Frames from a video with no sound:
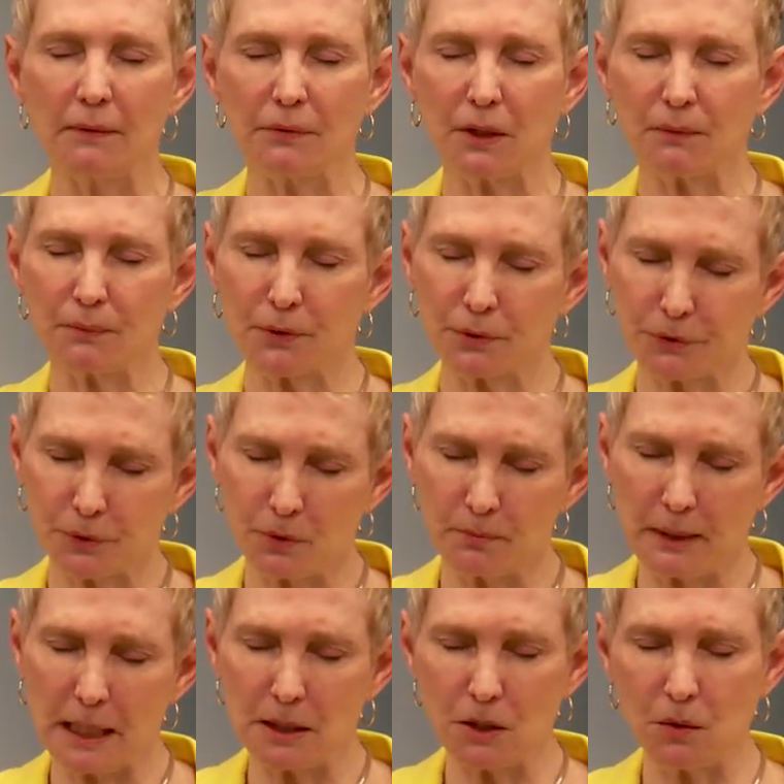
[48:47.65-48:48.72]
That through
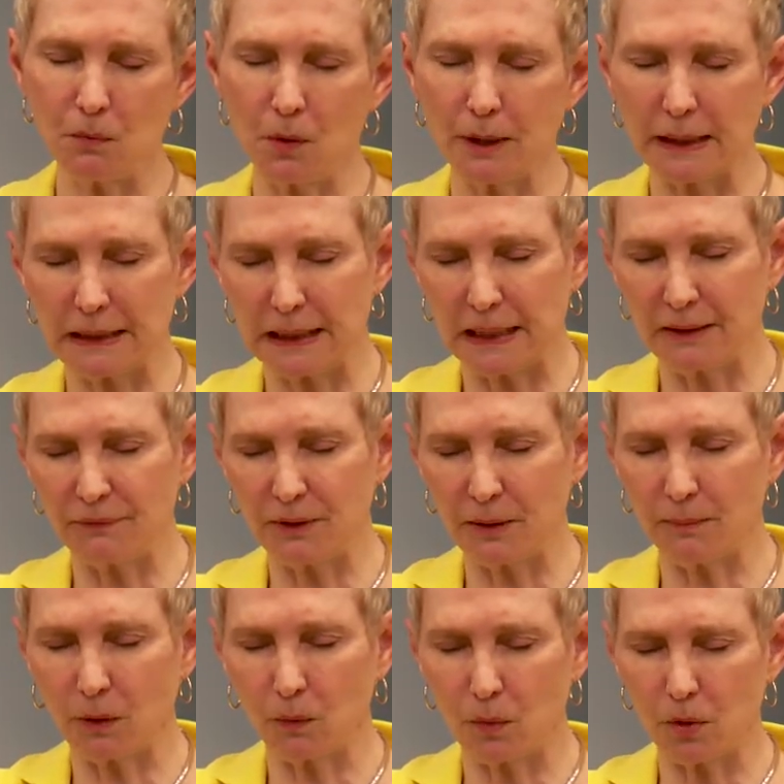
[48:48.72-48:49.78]
me, You wanted to give
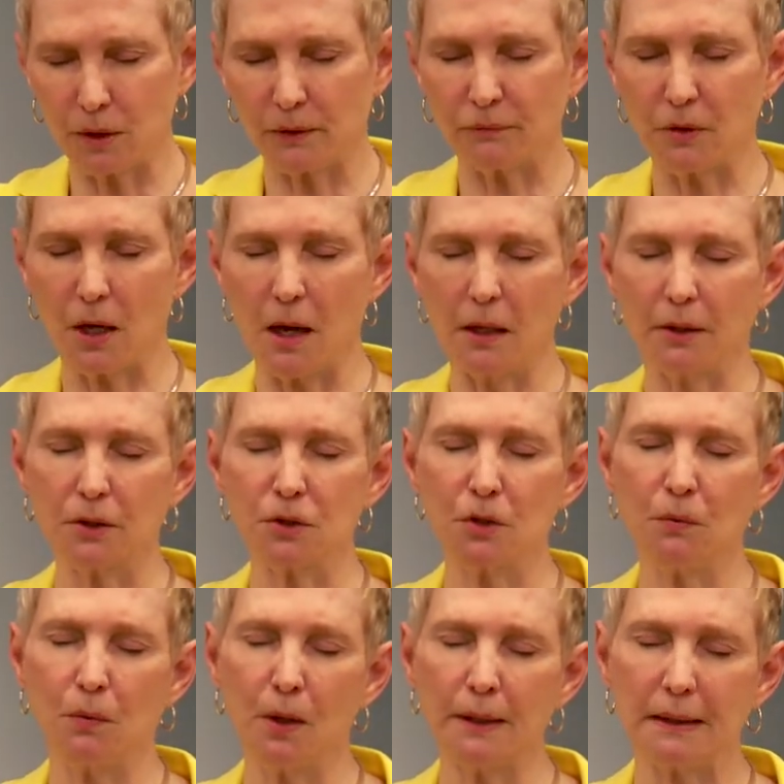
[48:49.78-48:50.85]
them a word of knowledge.
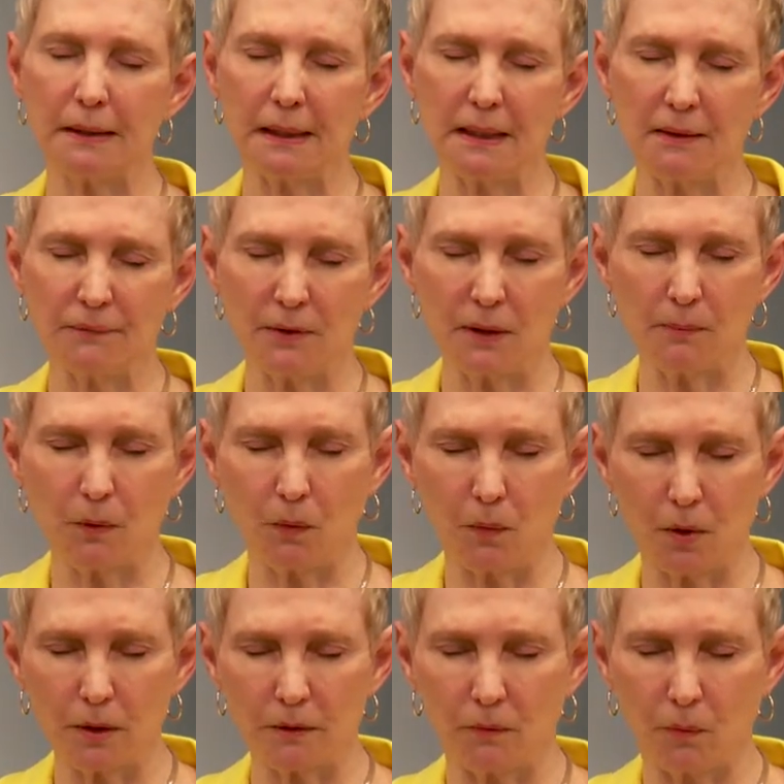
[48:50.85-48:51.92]
You wanted to give them a
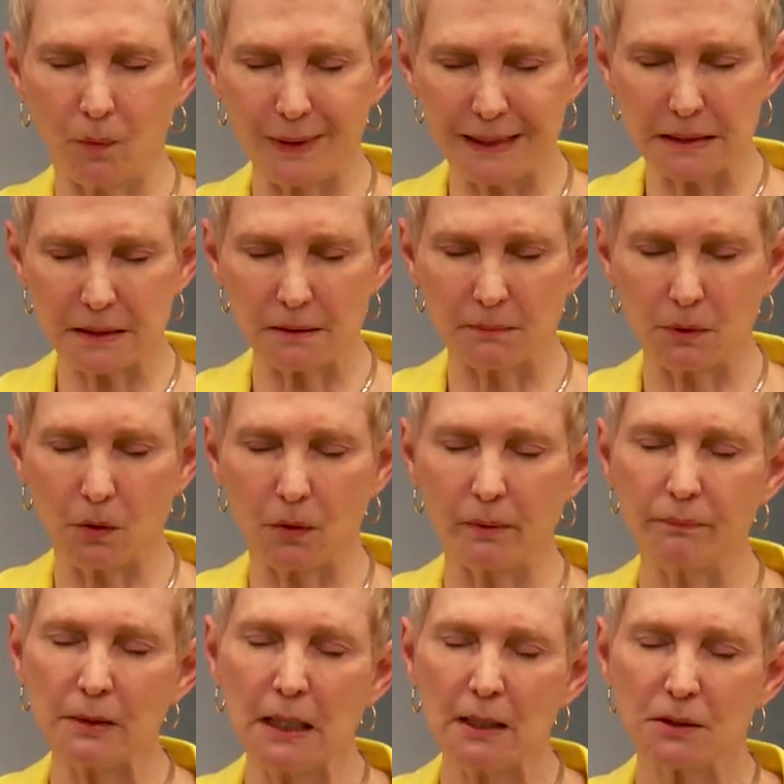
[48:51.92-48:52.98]
word of wisdom, Lord.